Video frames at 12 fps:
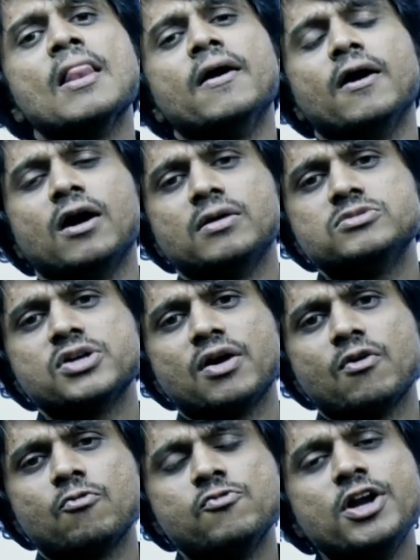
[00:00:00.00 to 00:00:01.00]

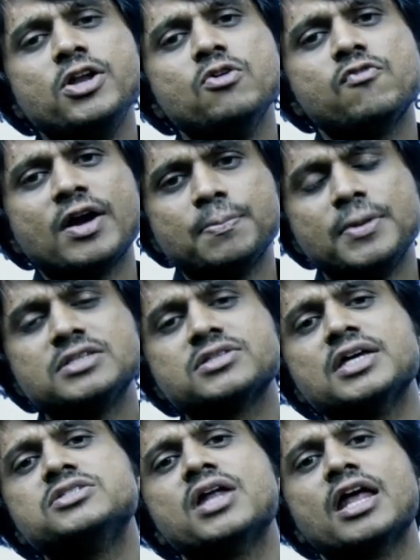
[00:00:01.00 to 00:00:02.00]
where do you find big
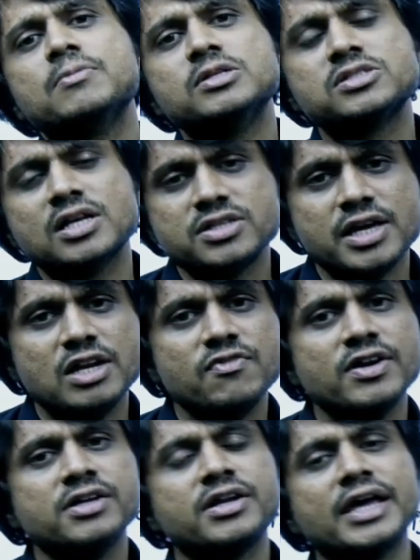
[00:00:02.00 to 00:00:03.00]
sized animals like say
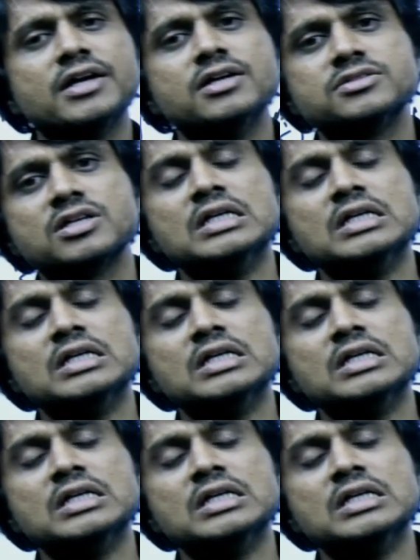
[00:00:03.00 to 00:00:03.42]
elephant, tigers?